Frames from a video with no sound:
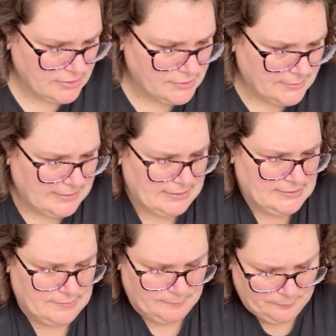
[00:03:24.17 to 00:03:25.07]
So I did
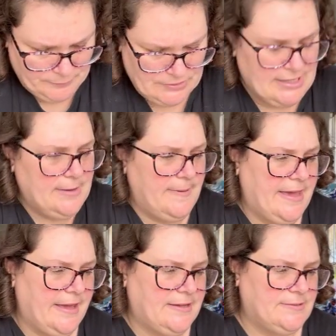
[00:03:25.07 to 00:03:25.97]
some teddy
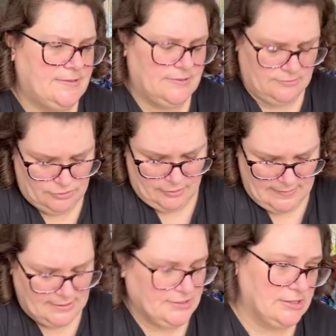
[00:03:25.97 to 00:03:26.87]
bears. Sorry,
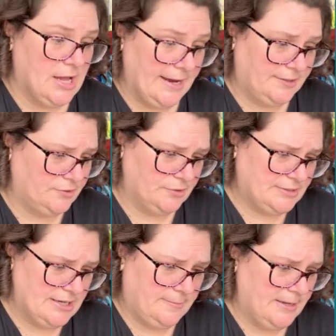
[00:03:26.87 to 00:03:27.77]
that's a lion, not a
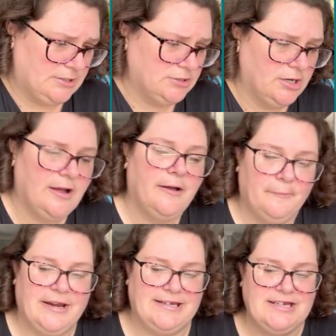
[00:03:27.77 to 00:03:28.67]
teddy bear.
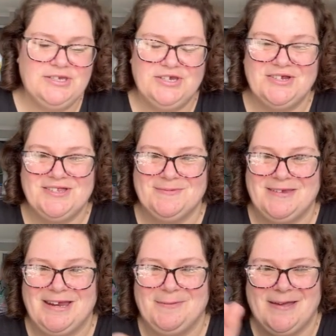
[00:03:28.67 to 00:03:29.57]
But I did do some
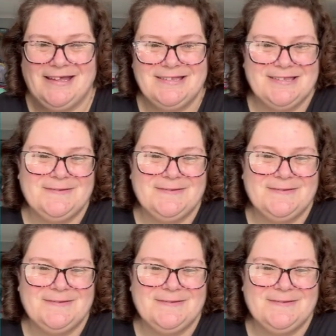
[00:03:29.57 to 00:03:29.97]
teddy bears.